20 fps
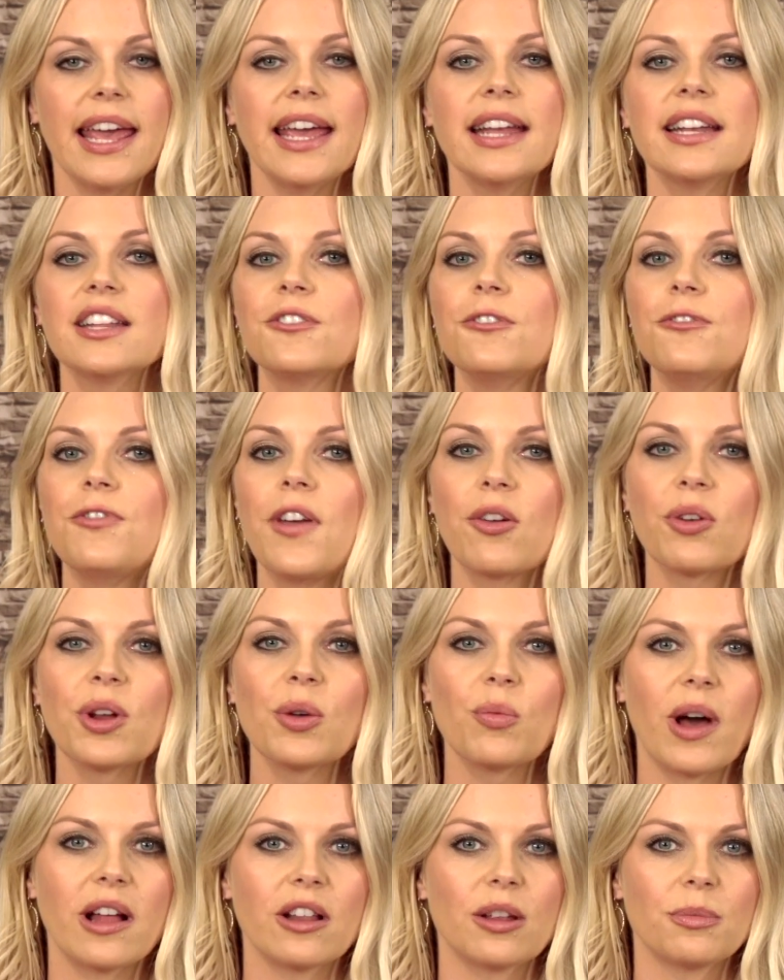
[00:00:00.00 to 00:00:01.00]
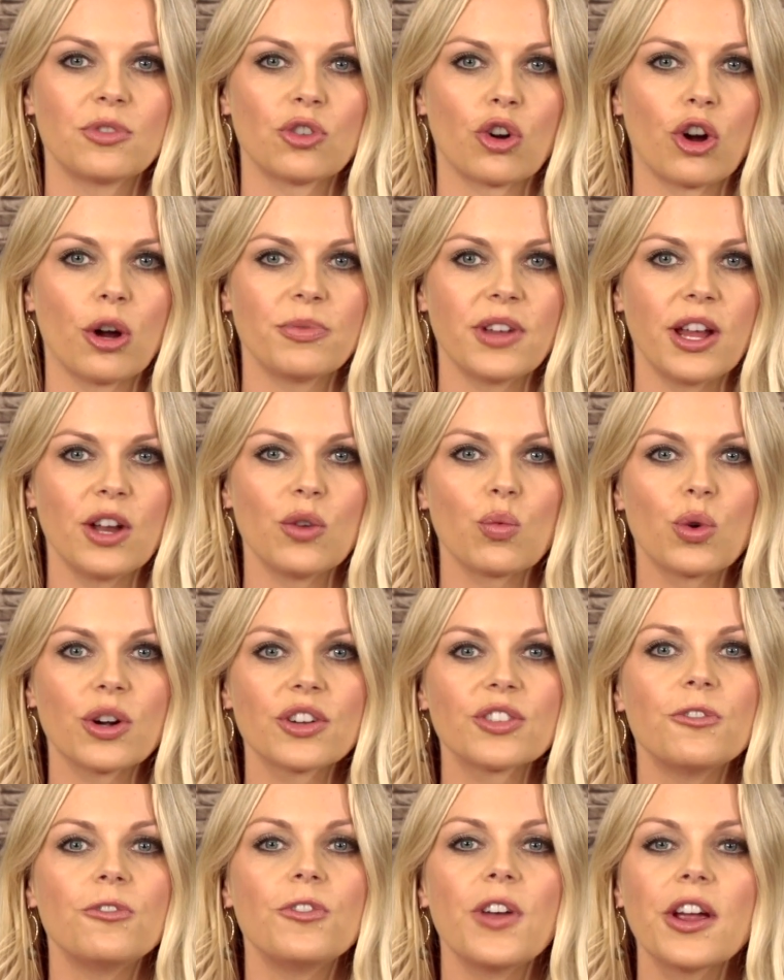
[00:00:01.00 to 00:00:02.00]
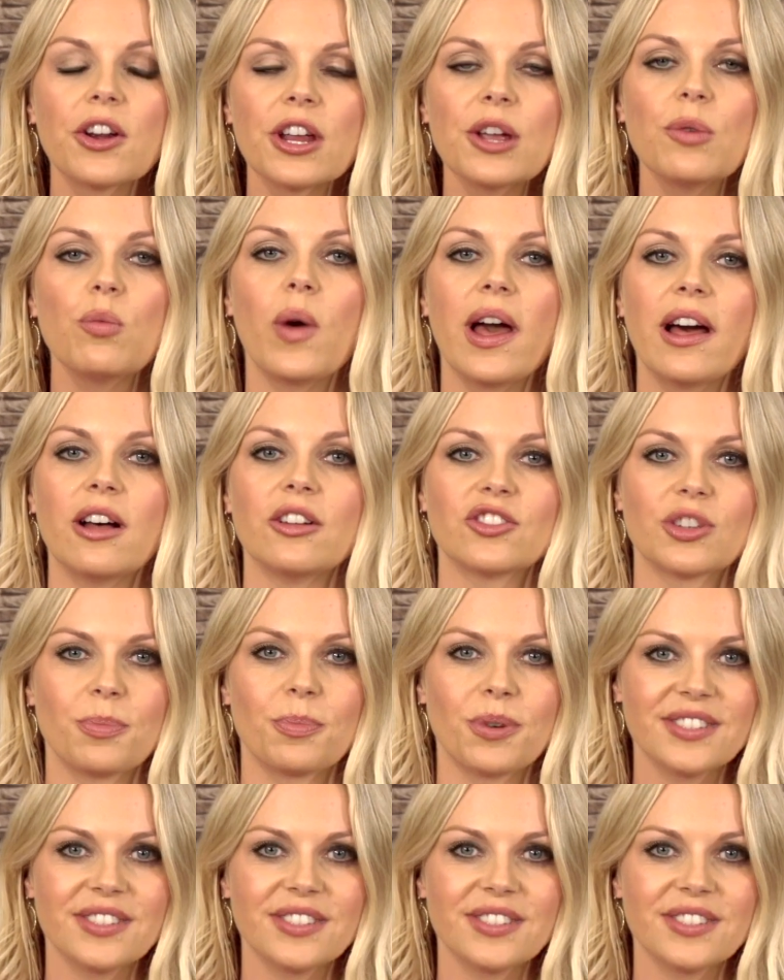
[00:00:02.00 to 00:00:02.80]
It is very well absorbed and works very well to